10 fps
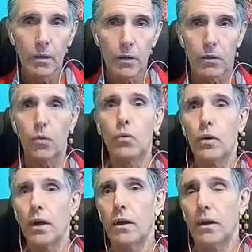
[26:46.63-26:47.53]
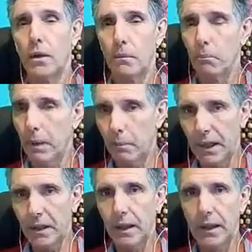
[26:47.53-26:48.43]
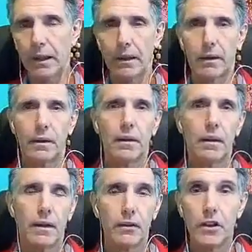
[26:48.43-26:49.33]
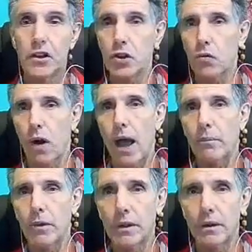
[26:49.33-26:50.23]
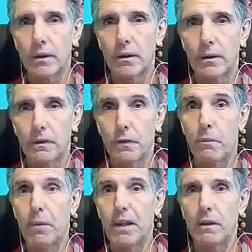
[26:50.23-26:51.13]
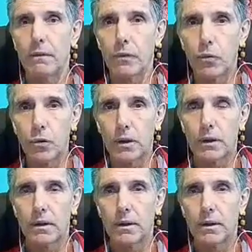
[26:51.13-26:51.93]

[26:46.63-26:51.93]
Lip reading: through the biblically described forbidden food,